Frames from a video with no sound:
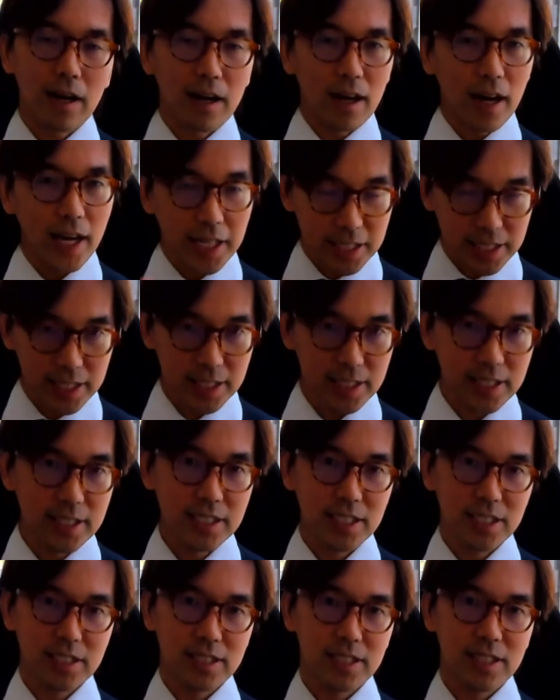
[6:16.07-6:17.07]
late
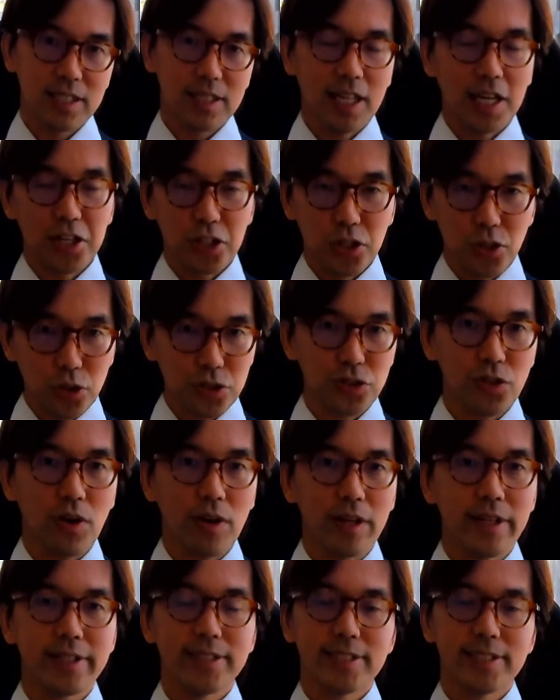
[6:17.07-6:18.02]
than usual.